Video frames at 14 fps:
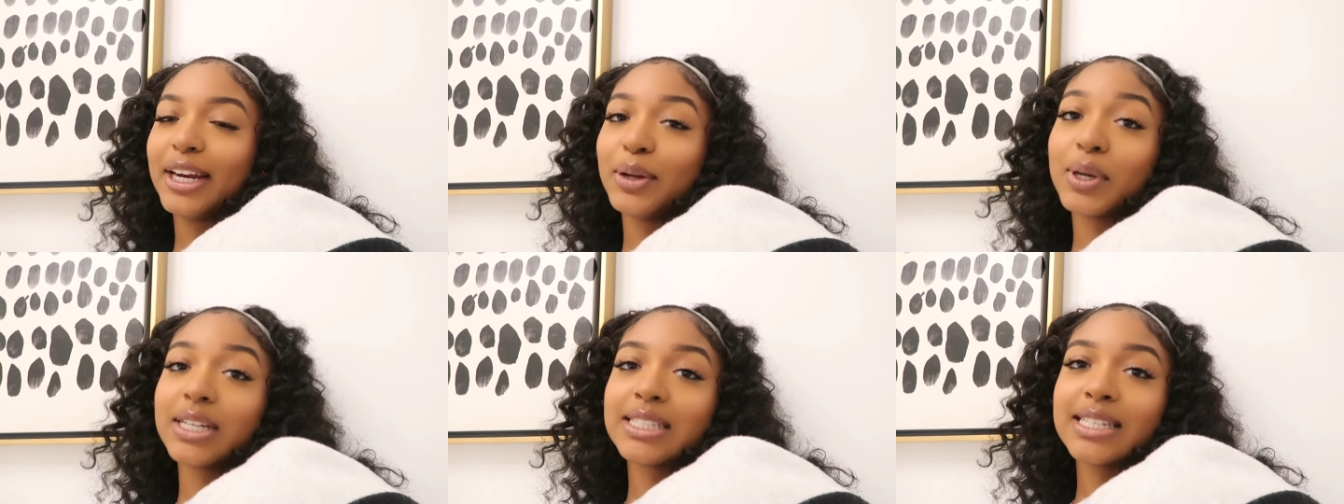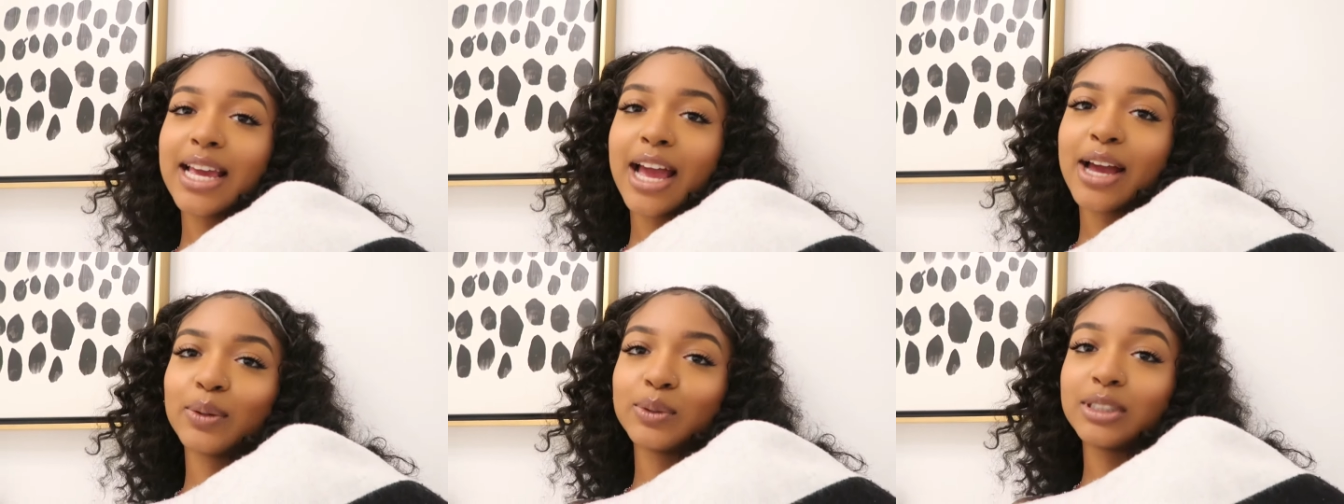Anyways,
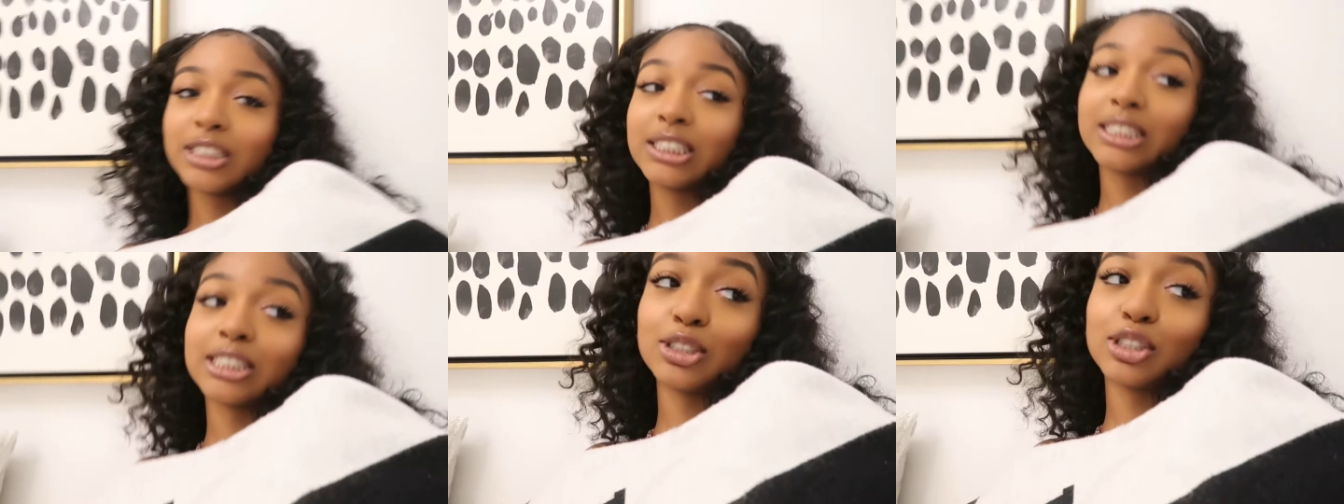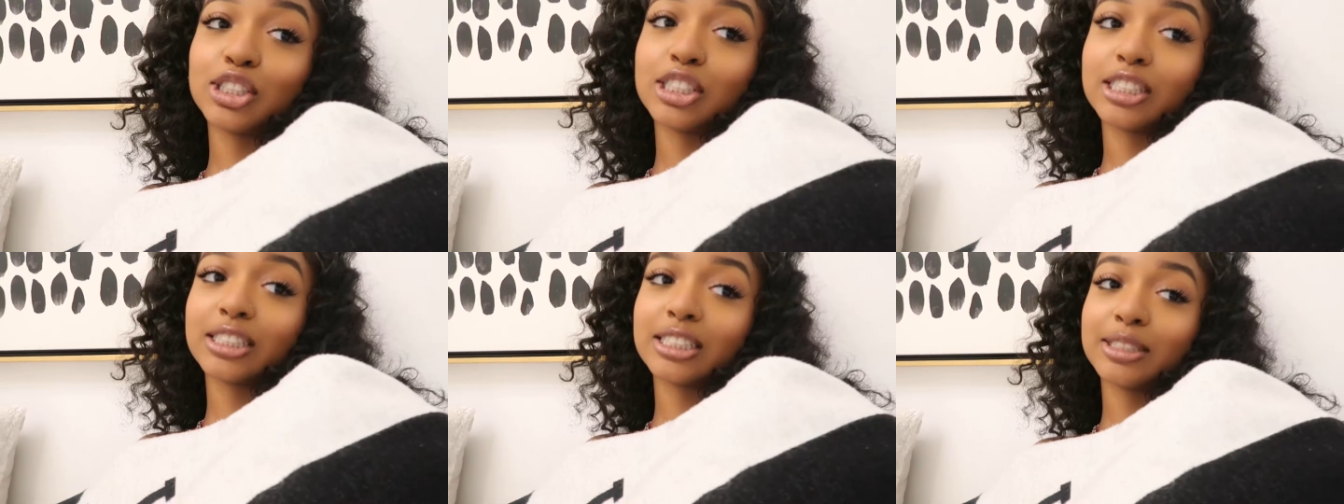yeah, we still
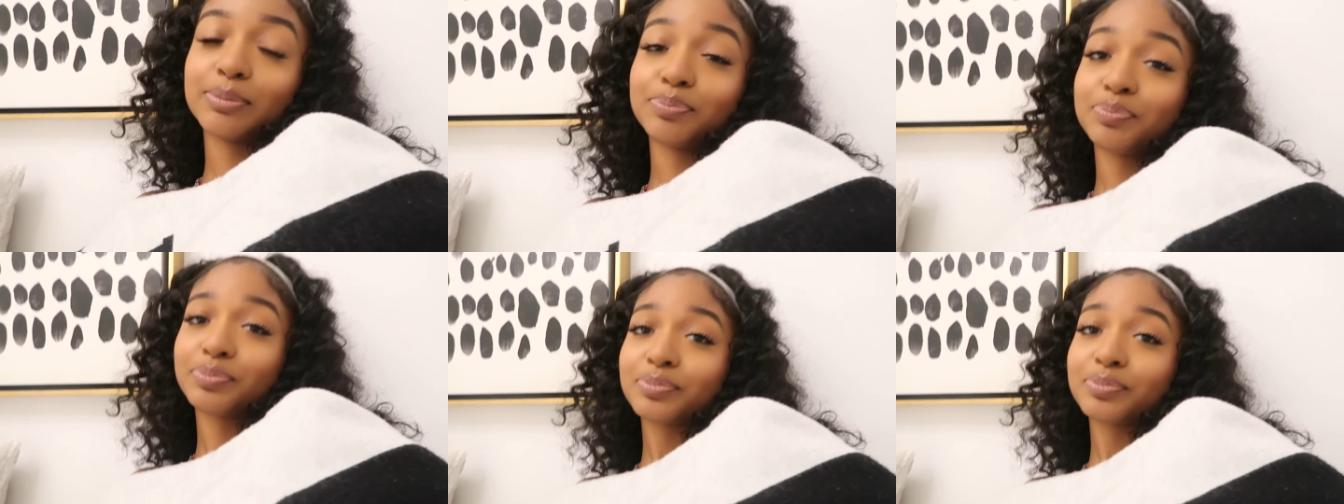chilling.